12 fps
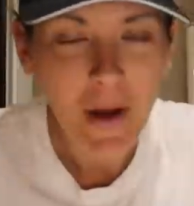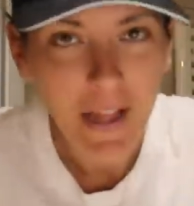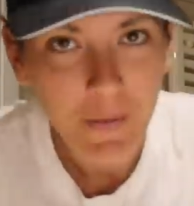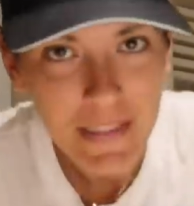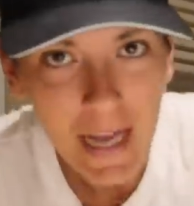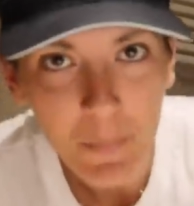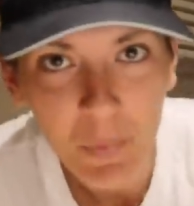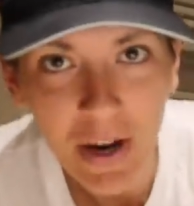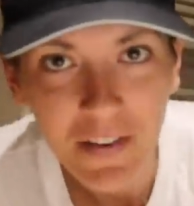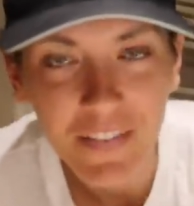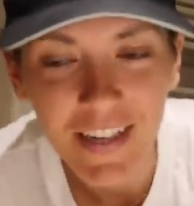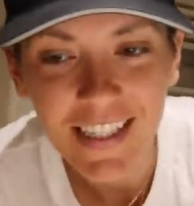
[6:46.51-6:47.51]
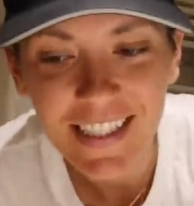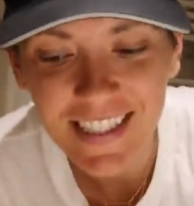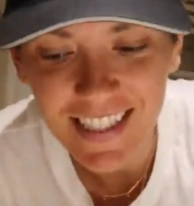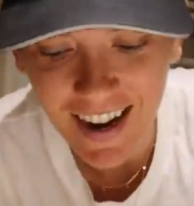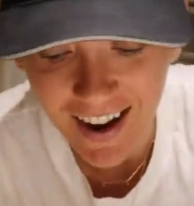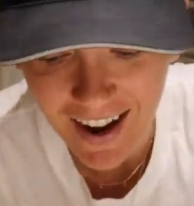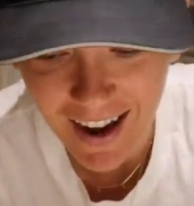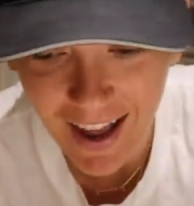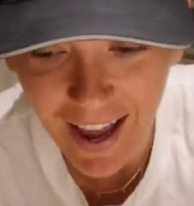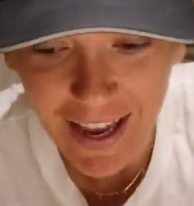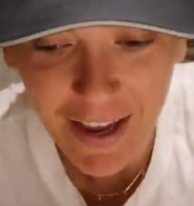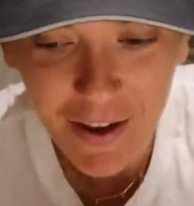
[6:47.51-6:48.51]
while I was at breakfast,
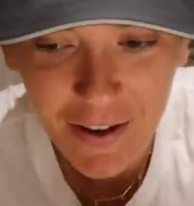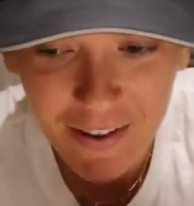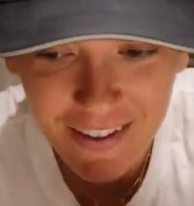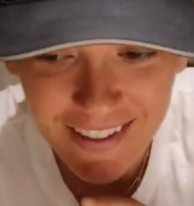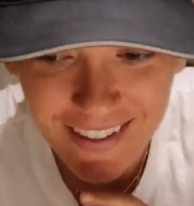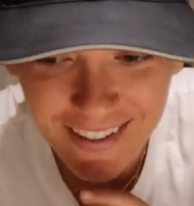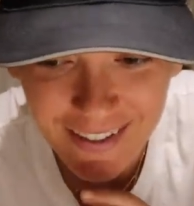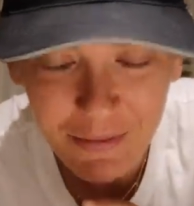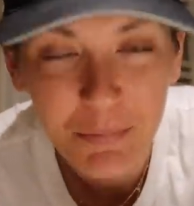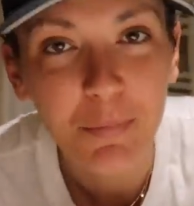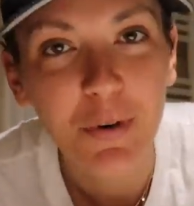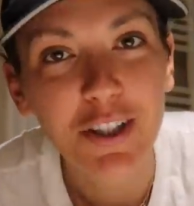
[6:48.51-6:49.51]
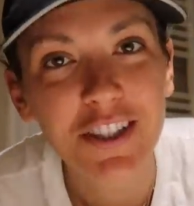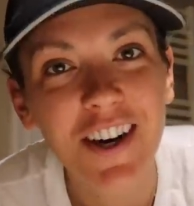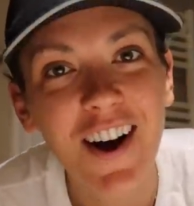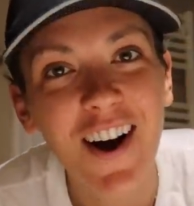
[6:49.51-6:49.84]
I booked a